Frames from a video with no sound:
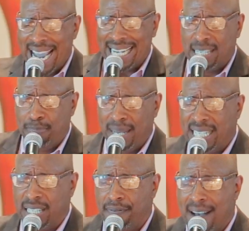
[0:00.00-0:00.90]
it
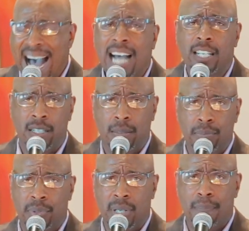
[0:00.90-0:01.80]
speaks
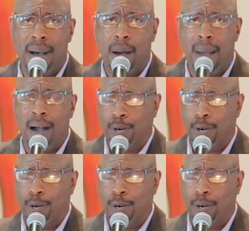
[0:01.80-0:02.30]
volumes about my